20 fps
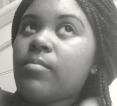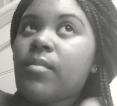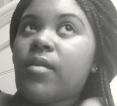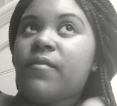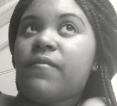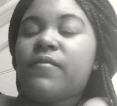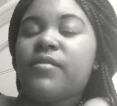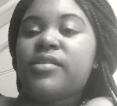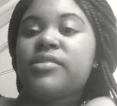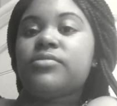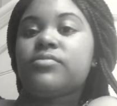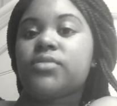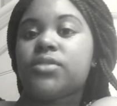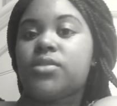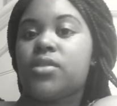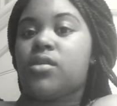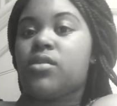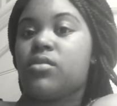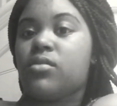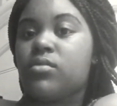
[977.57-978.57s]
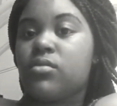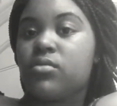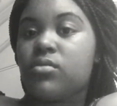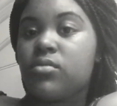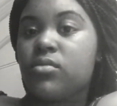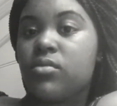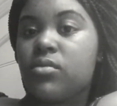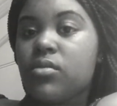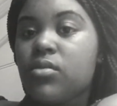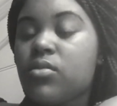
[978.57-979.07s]
My face was like,
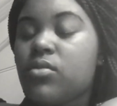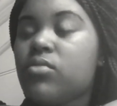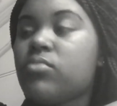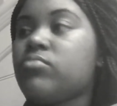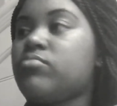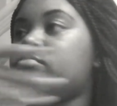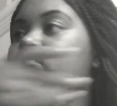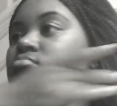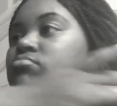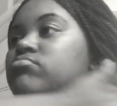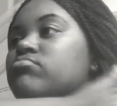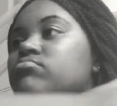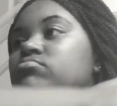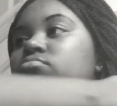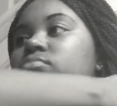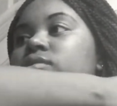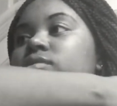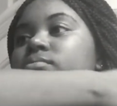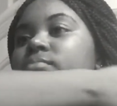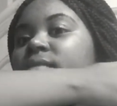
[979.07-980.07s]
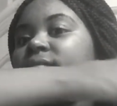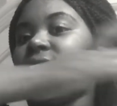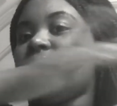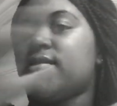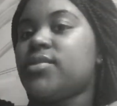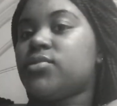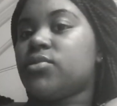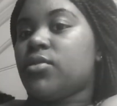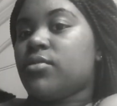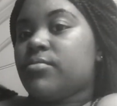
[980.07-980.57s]
hold on. Miss my
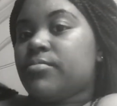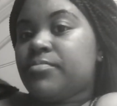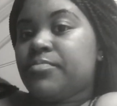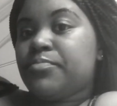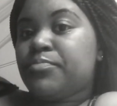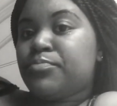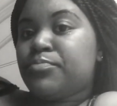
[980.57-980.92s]
face, y'all.